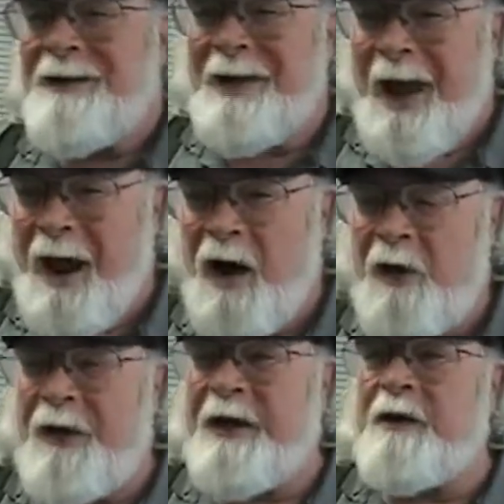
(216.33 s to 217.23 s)

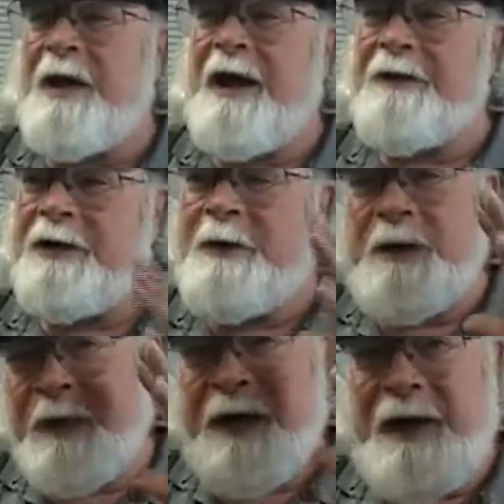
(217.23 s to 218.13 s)
now they could have some of
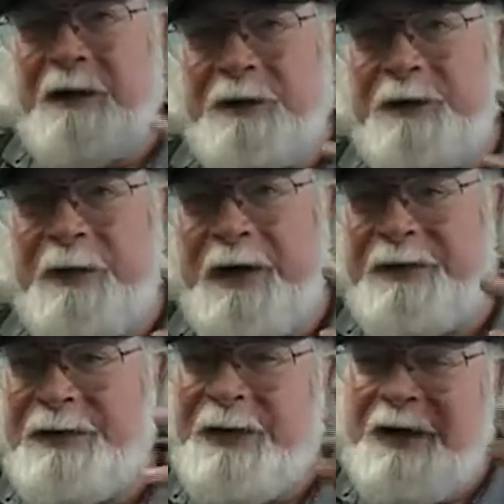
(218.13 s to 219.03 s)
the mechanical
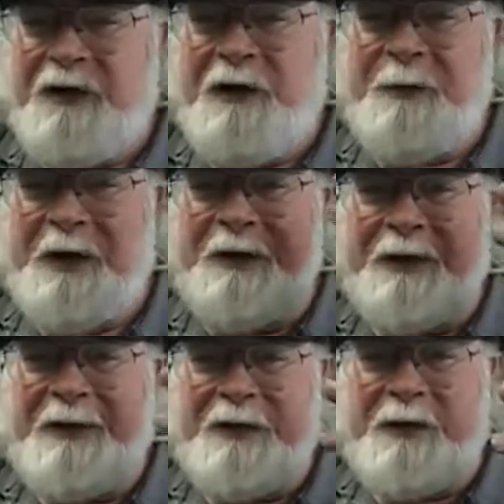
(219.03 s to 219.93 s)
devices actually built
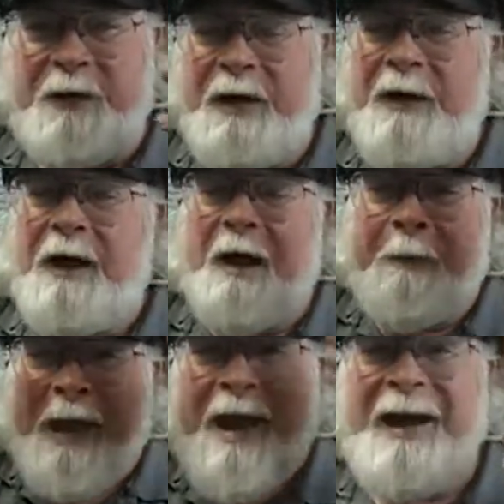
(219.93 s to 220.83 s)
into a
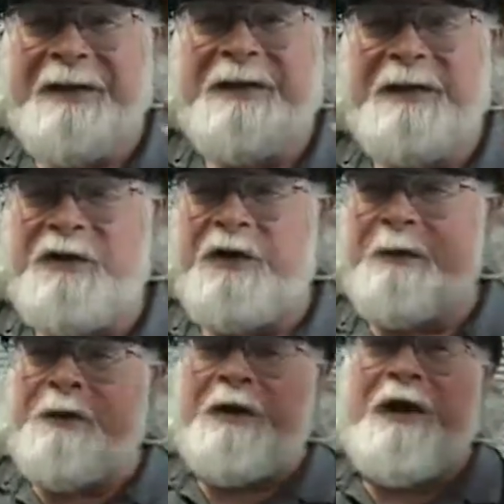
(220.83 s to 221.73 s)
mask that you
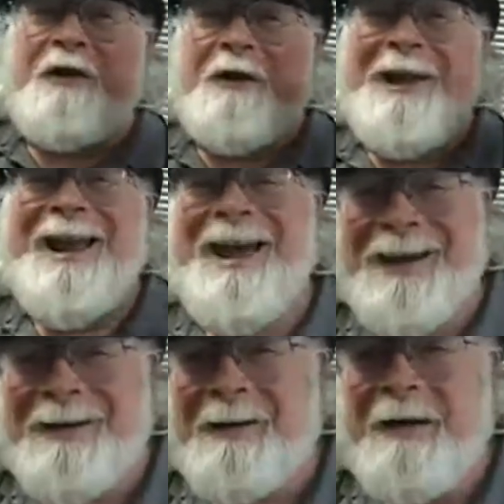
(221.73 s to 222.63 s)
could put on your
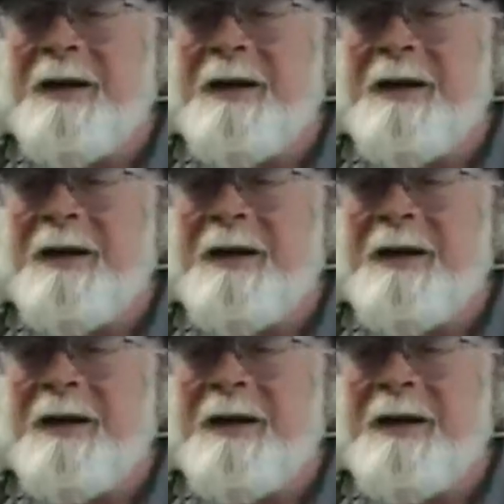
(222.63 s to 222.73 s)
head,